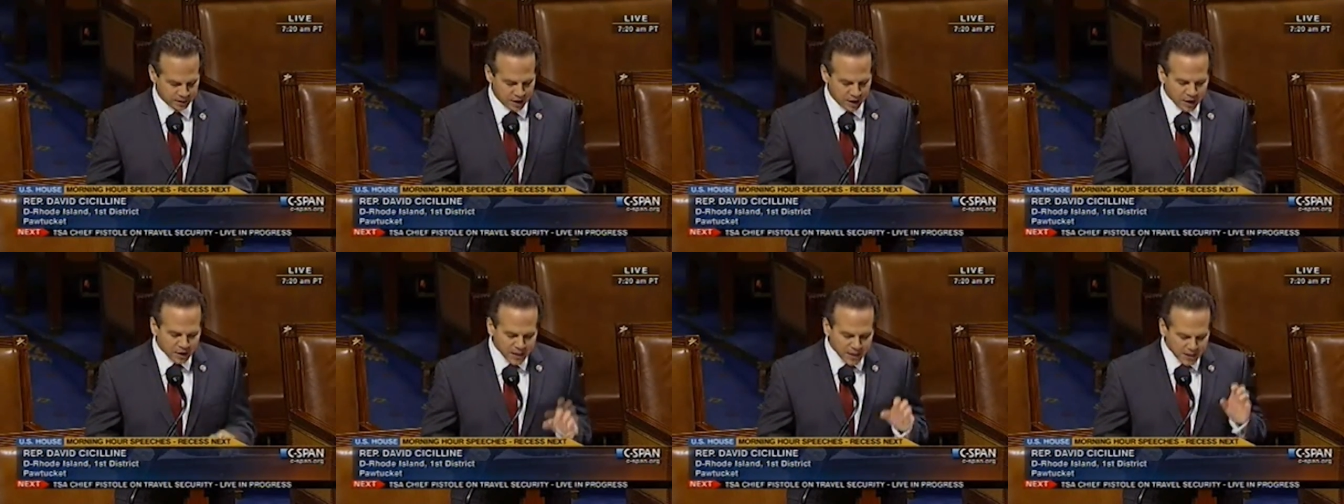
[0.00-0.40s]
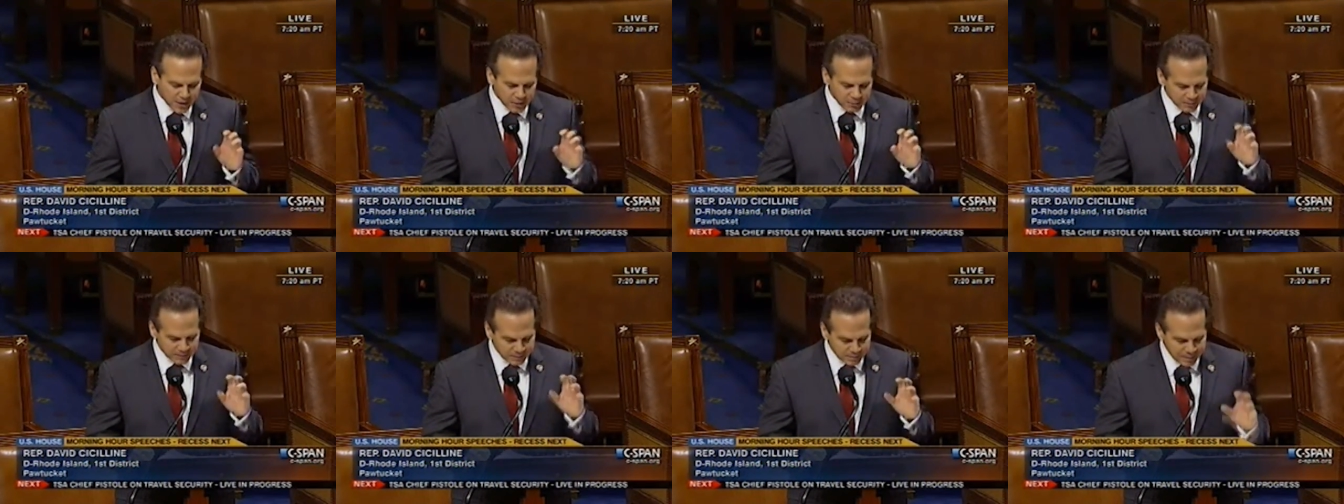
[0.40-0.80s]
Our
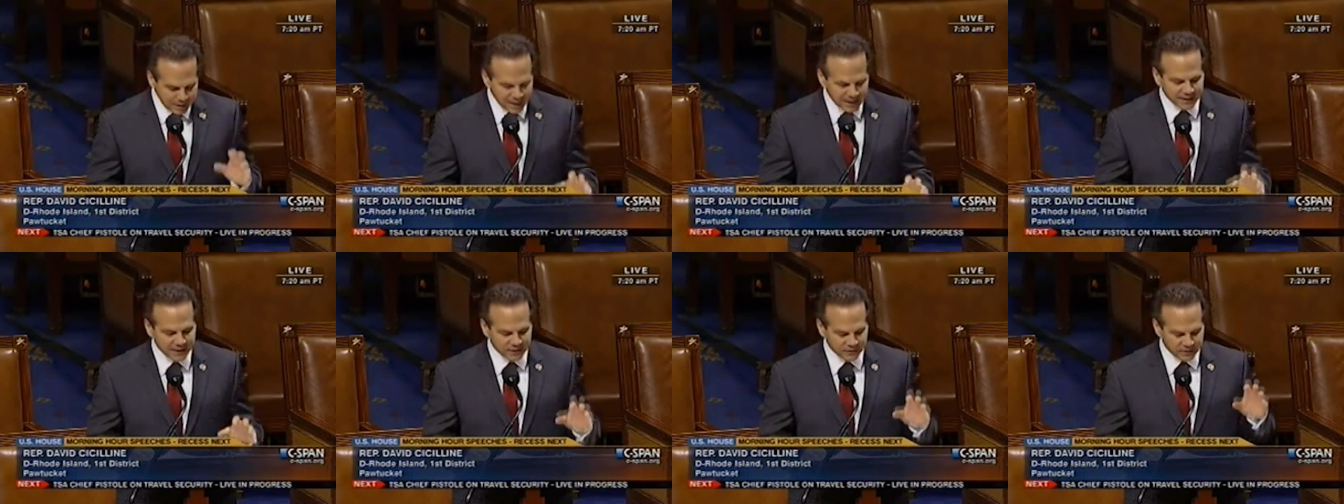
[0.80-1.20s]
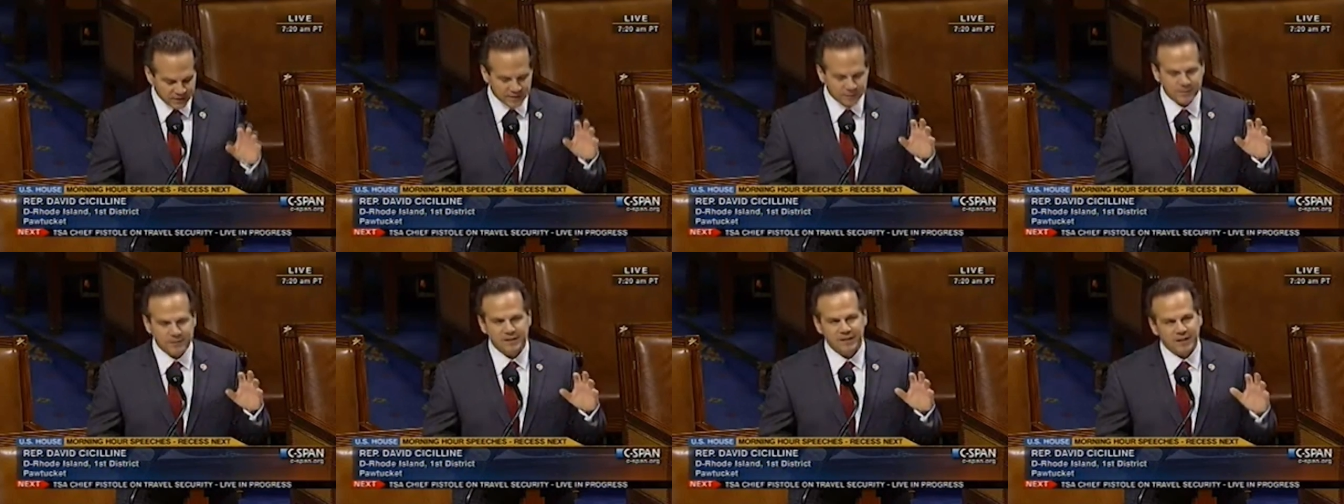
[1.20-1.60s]
nation must make the
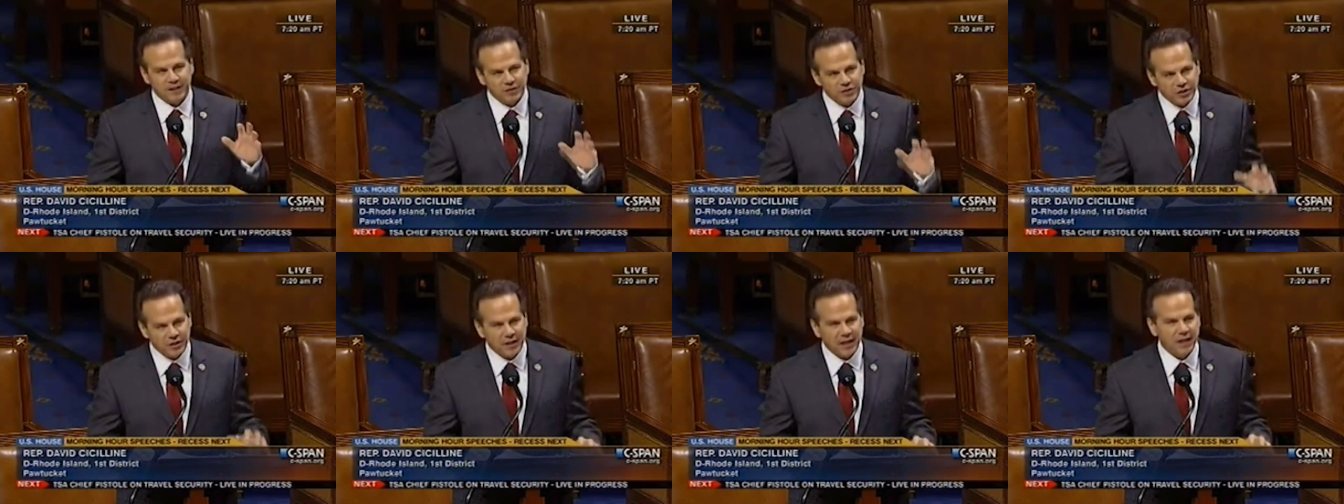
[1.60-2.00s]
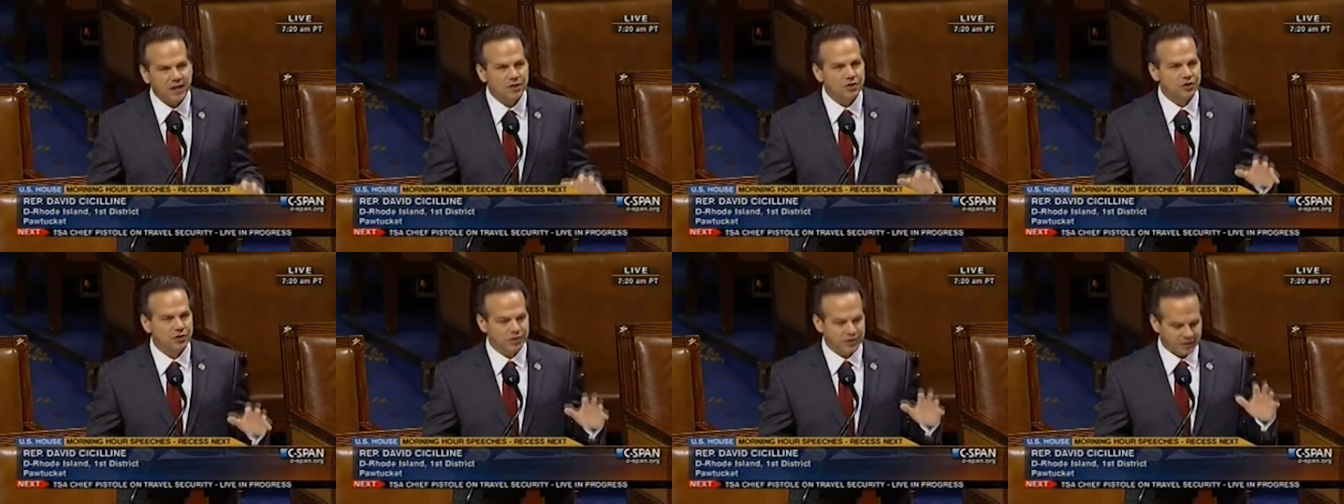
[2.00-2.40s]
investments in
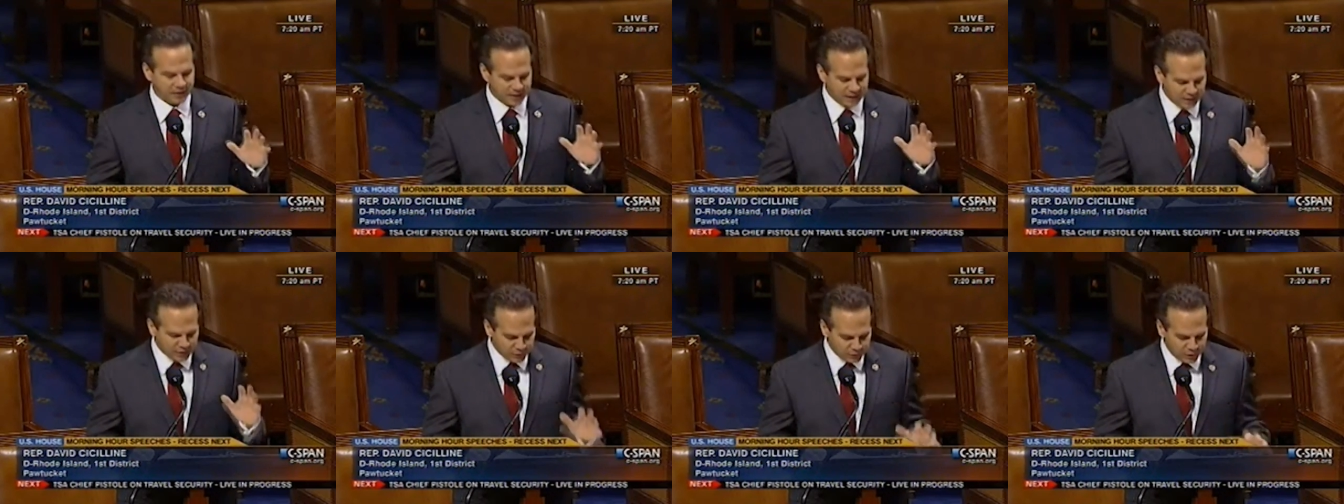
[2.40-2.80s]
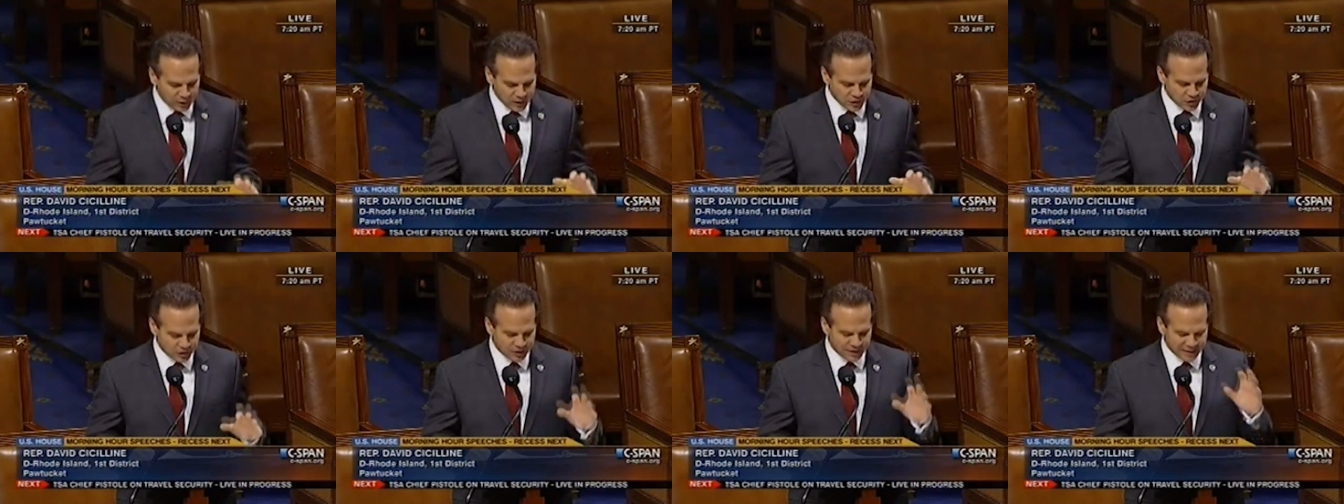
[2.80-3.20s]
education,
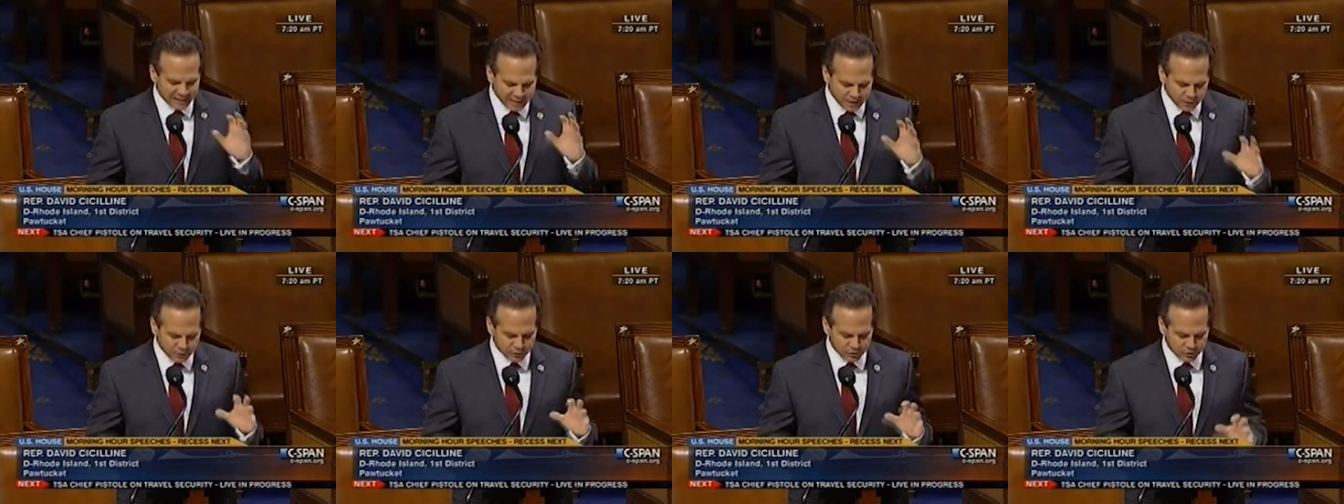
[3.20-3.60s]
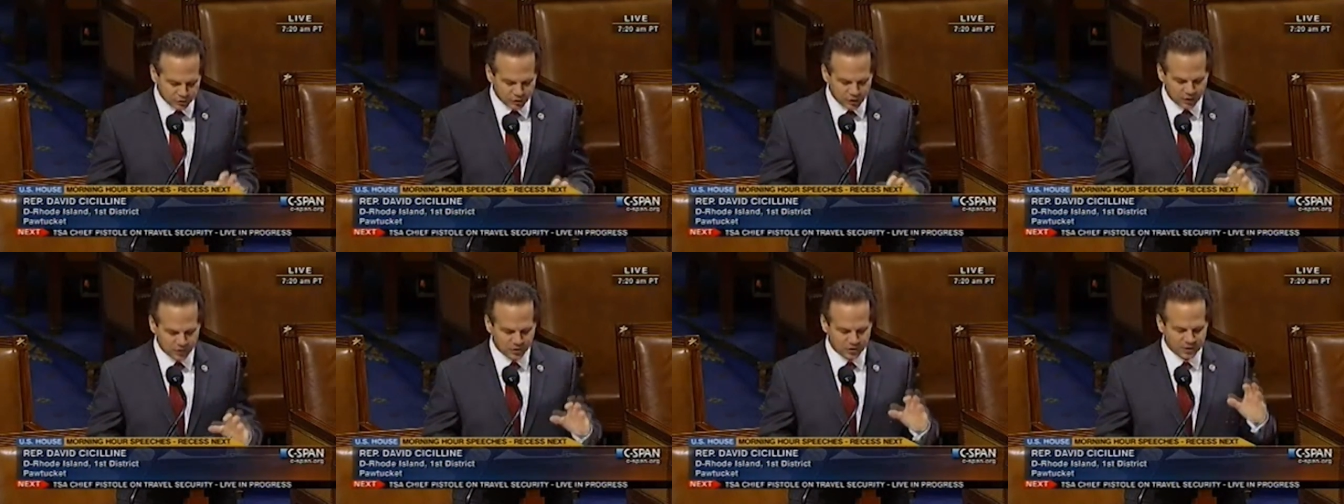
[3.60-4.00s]
innovation,
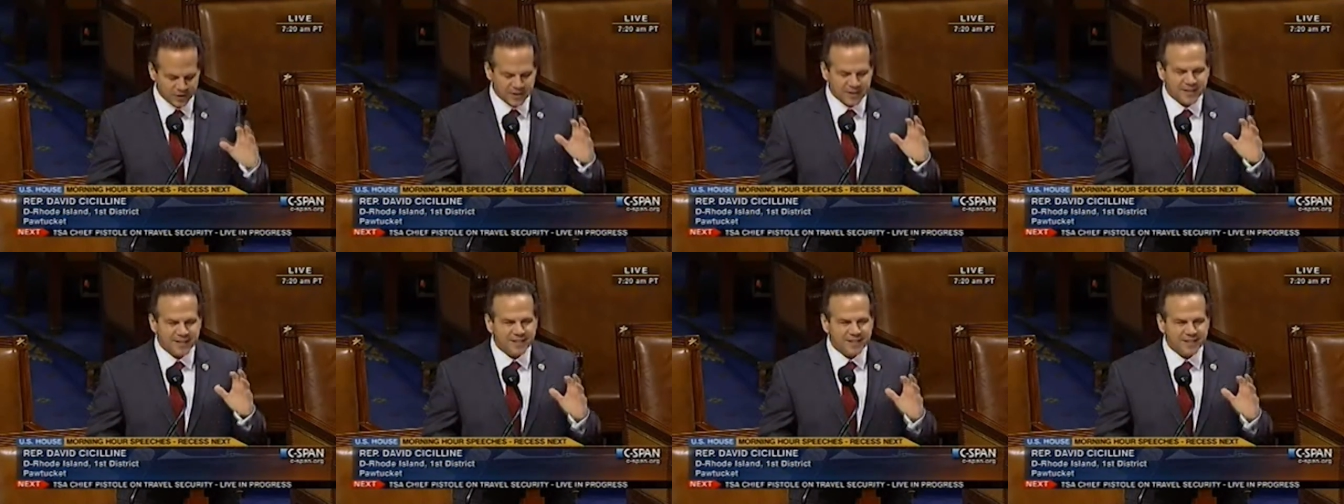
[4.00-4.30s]
infrastructure,